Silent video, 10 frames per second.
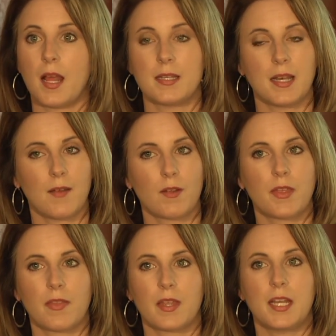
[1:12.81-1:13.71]
I did
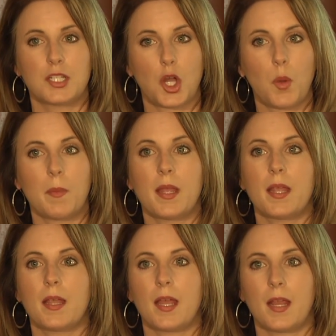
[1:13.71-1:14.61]
everything that he told
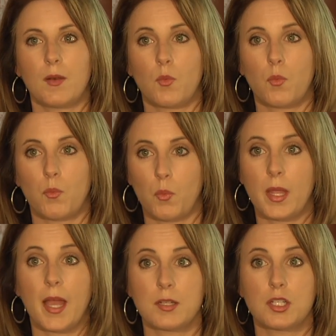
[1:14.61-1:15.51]
me, and we
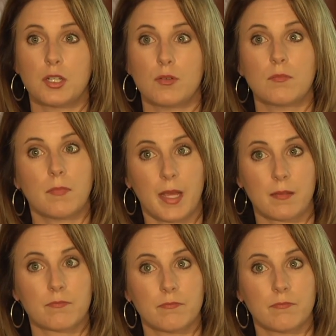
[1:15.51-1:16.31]
had to make